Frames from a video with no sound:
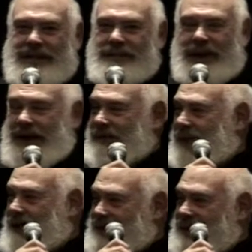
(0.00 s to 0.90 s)
a bad
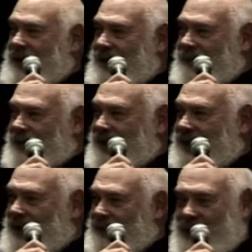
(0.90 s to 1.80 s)
mental state when I
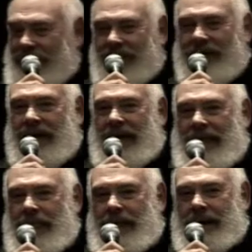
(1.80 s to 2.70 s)
came out.
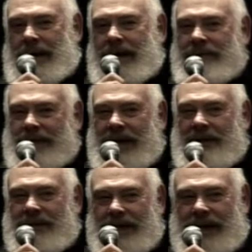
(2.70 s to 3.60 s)
Uh, I
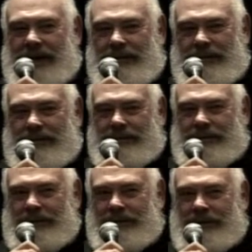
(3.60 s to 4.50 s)
found that
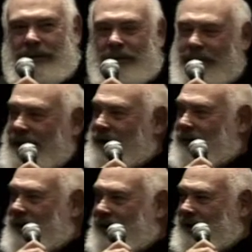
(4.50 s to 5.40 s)

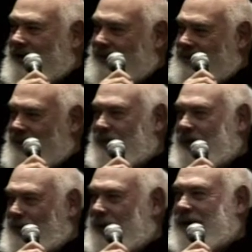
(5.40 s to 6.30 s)
preparing
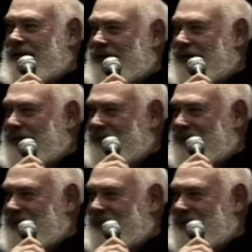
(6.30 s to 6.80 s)
something wonderful for